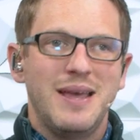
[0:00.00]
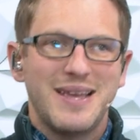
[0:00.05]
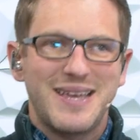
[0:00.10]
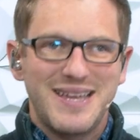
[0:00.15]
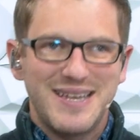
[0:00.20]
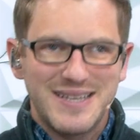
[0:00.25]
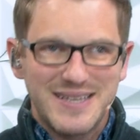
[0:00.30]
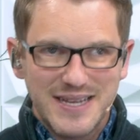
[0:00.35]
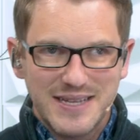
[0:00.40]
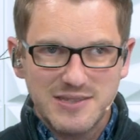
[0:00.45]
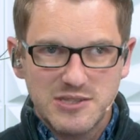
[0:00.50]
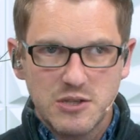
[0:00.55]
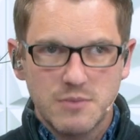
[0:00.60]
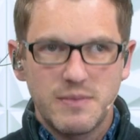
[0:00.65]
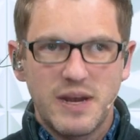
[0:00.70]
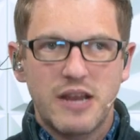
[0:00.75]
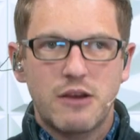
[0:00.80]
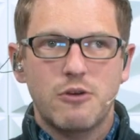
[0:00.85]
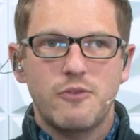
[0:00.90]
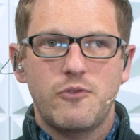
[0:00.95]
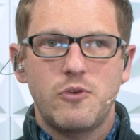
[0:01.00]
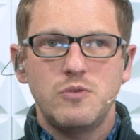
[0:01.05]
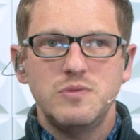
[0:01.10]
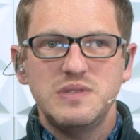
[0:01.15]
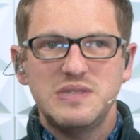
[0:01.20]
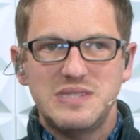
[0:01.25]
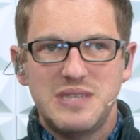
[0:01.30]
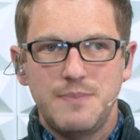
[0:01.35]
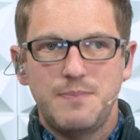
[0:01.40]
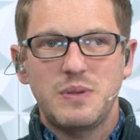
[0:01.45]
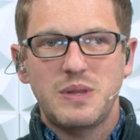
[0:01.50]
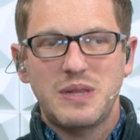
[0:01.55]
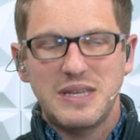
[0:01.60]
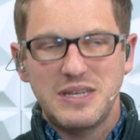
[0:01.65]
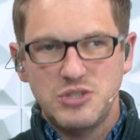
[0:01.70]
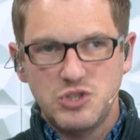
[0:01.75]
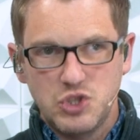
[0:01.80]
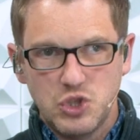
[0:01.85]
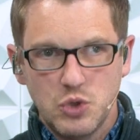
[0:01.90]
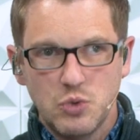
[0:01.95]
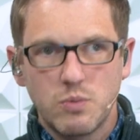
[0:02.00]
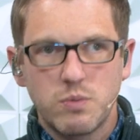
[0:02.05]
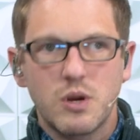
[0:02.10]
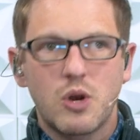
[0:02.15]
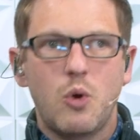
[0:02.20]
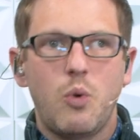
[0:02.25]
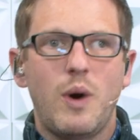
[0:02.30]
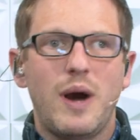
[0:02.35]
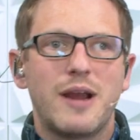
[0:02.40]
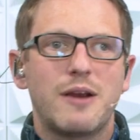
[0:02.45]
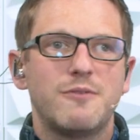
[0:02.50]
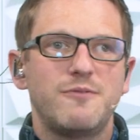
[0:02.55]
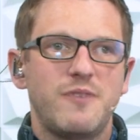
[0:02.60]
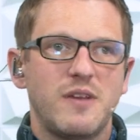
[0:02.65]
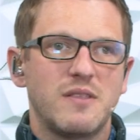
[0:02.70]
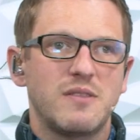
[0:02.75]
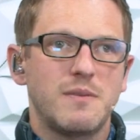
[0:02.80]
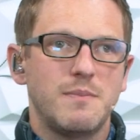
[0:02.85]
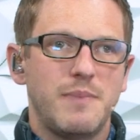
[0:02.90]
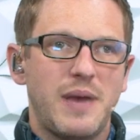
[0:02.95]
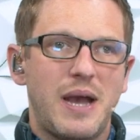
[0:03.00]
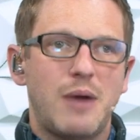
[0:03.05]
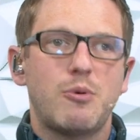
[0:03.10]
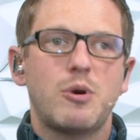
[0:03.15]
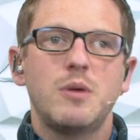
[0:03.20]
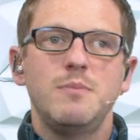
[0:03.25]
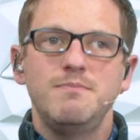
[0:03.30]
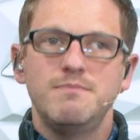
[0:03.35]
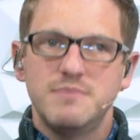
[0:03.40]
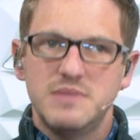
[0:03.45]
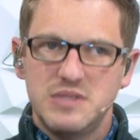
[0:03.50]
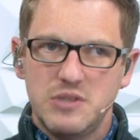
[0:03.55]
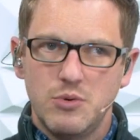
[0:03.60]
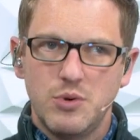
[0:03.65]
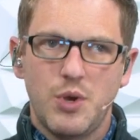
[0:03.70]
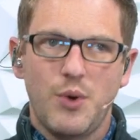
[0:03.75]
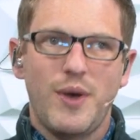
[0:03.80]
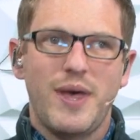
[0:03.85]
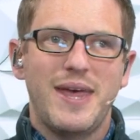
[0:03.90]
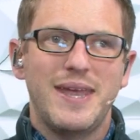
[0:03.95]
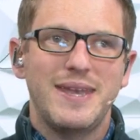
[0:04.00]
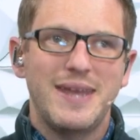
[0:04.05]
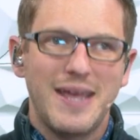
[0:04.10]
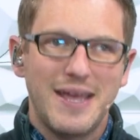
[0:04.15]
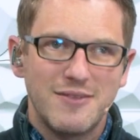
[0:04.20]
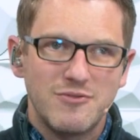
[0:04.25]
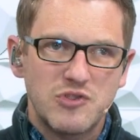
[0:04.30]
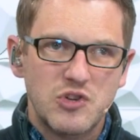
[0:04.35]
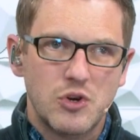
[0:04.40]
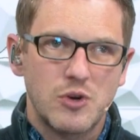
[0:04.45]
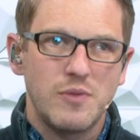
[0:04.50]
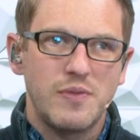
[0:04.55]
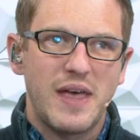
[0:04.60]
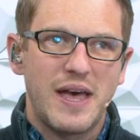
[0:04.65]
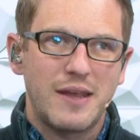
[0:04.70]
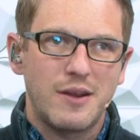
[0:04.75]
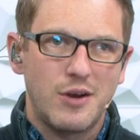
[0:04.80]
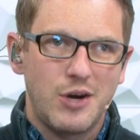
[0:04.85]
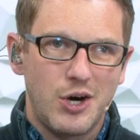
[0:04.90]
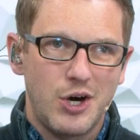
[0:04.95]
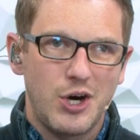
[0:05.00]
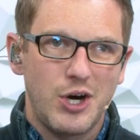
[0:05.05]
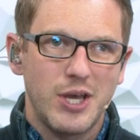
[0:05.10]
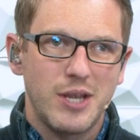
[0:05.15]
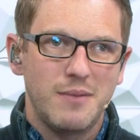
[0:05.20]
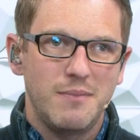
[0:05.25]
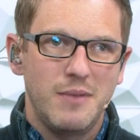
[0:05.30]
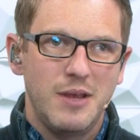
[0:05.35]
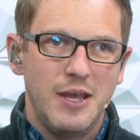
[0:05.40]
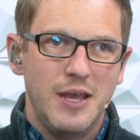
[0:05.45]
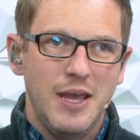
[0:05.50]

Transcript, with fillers: Condenser microphones typically do require phantom power, so go ahead and turn that on.